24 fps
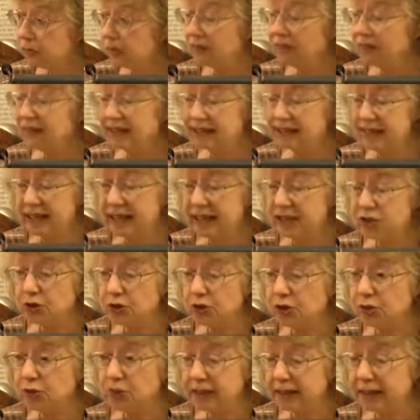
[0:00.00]
of an
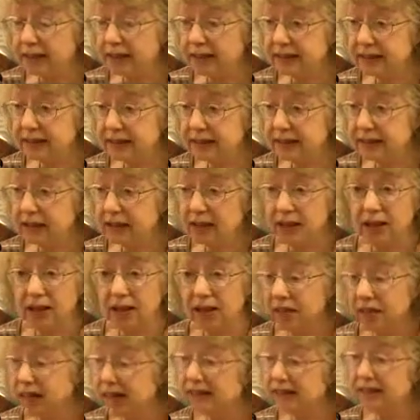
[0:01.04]
endangered species,
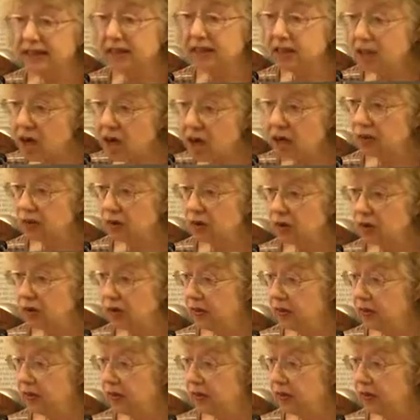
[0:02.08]
that's not a
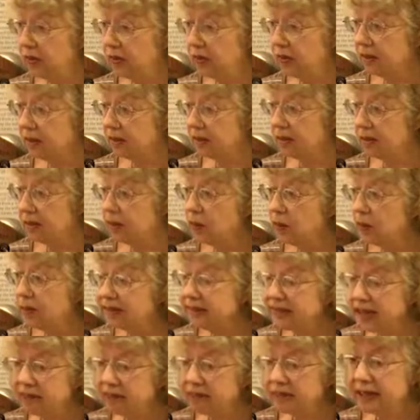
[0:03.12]
good thing. So
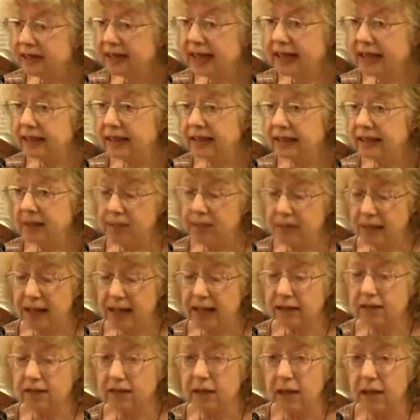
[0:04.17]
it definitely had an
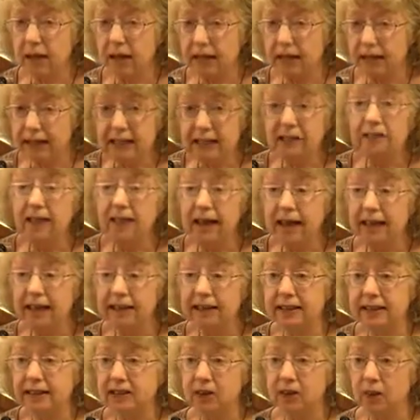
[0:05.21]
impact even
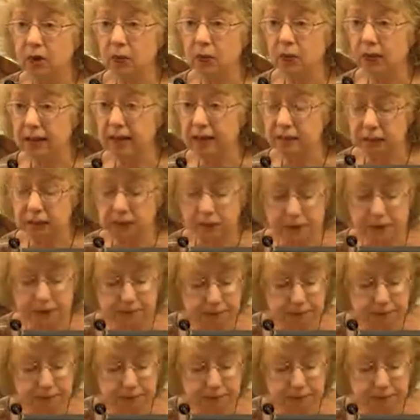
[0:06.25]
at these lower levels.